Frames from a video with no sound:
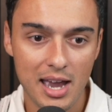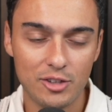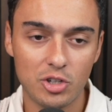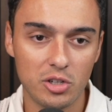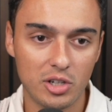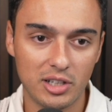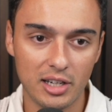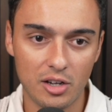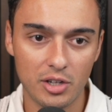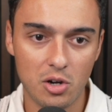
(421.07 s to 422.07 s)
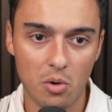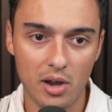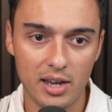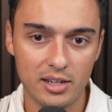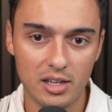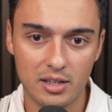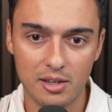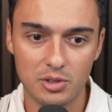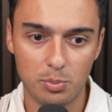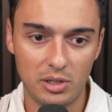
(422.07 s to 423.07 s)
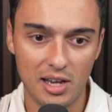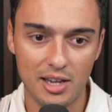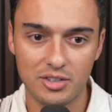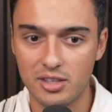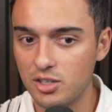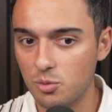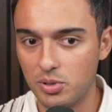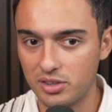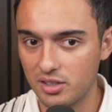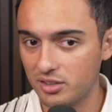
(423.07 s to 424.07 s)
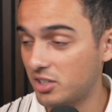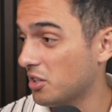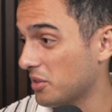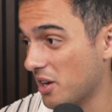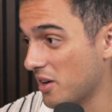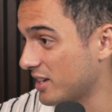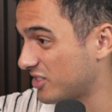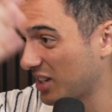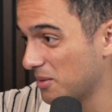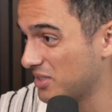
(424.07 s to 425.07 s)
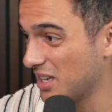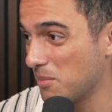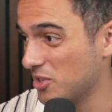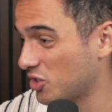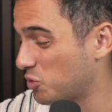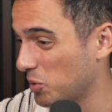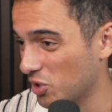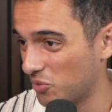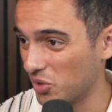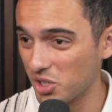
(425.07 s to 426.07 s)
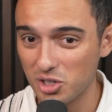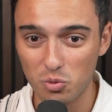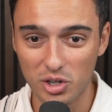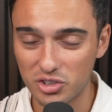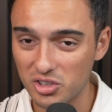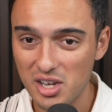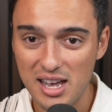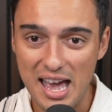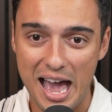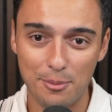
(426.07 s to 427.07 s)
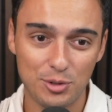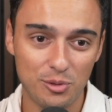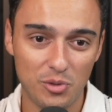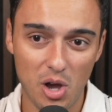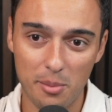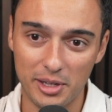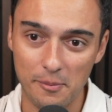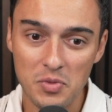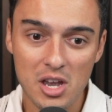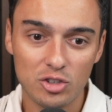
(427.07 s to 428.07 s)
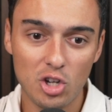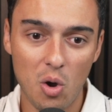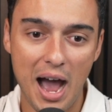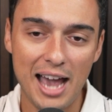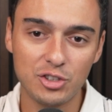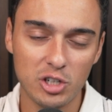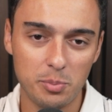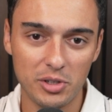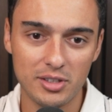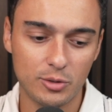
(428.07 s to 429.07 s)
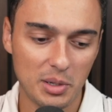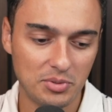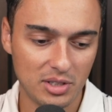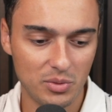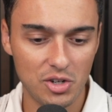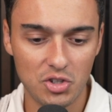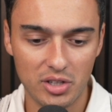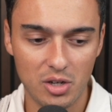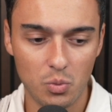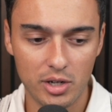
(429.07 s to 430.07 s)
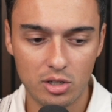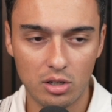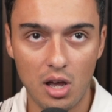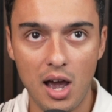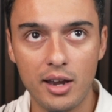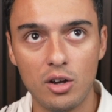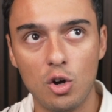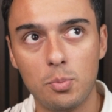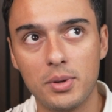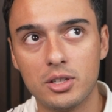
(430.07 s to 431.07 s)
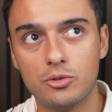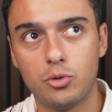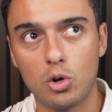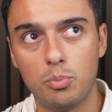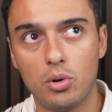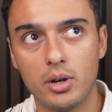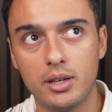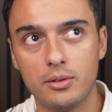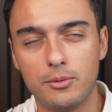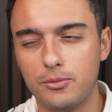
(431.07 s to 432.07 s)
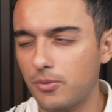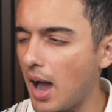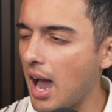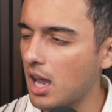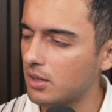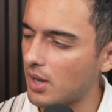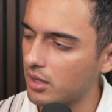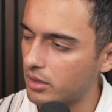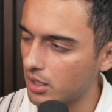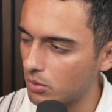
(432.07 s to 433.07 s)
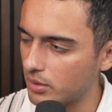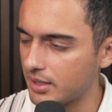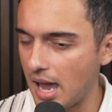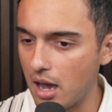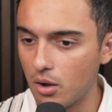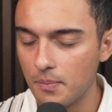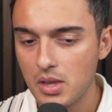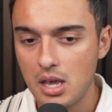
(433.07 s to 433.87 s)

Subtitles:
And so you click on the coin, it gives a plus, and then you put the tier there, and it saves the image. It's beautiful. You know, it works absolutely phenomenally. So I started building this website originally when Claude Opus 4.5, I think, was out.